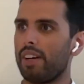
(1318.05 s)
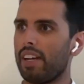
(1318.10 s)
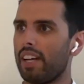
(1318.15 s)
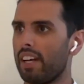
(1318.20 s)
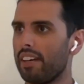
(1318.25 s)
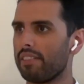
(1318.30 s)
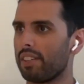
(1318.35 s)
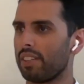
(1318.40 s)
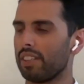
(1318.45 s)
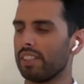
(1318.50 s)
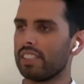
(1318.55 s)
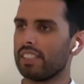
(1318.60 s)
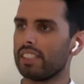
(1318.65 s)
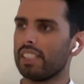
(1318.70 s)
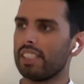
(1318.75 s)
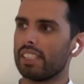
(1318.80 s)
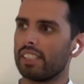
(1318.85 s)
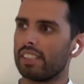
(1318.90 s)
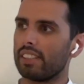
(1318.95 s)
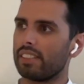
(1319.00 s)
have all these
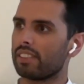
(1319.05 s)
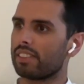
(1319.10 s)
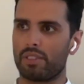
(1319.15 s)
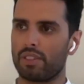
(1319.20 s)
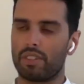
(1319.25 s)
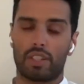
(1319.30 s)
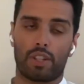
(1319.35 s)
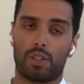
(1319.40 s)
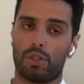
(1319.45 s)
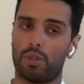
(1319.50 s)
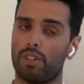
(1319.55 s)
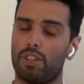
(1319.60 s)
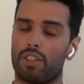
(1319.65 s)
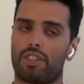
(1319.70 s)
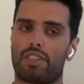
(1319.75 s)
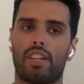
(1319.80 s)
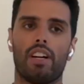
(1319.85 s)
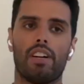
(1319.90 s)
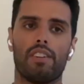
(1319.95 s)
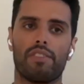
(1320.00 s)
ideas. You can do it
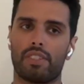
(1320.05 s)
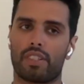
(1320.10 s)
yourself.